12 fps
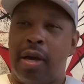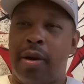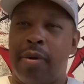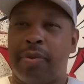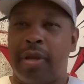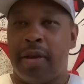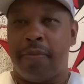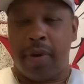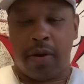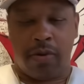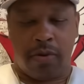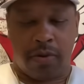I'm thinking
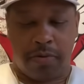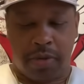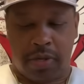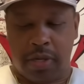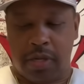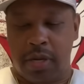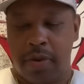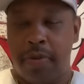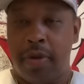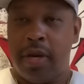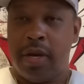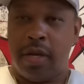about, let me see some
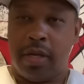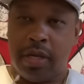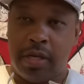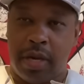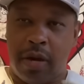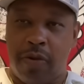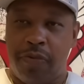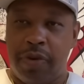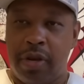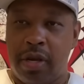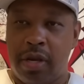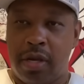these LVs.